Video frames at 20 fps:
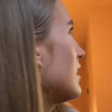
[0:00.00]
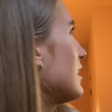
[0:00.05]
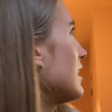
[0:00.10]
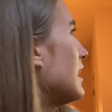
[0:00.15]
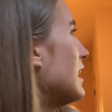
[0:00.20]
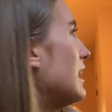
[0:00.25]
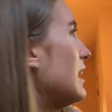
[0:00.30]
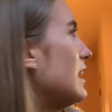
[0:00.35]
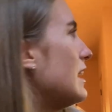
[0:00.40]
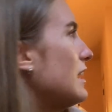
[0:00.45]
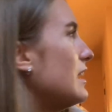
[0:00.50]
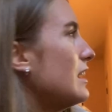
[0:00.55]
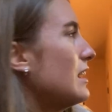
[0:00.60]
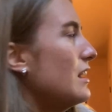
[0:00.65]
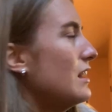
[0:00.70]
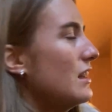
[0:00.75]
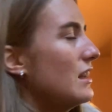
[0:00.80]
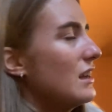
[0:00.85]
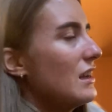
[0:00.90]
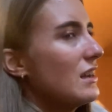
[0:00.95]
Yeah,
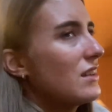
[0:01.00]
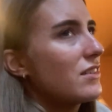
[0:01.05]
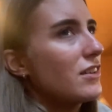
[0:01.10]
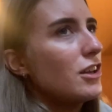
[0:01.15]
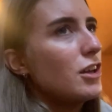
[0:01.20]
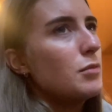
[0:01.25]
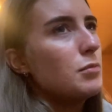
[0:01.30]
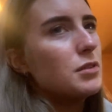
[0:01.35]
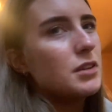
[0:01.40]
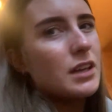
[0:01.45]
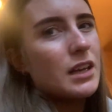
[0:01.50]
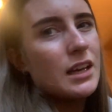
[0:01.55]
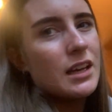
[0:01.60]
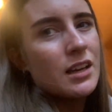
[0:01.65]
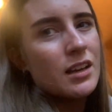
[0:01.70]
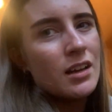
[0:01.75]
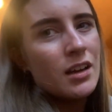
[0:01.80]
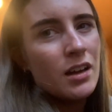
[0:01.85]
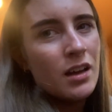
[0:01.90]
it's a lot of money.